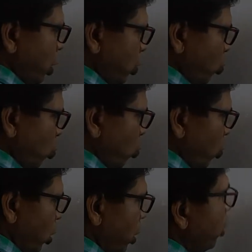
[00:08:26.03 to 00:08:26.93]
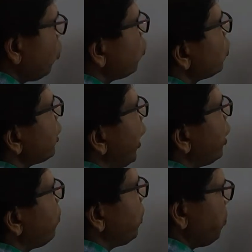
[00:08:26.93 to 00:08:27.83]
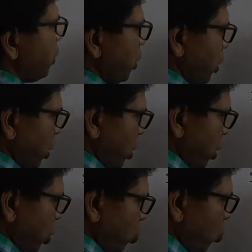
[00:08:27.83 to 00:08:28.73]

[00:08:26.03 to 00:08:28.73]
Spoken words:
T2 into sin 53 degree.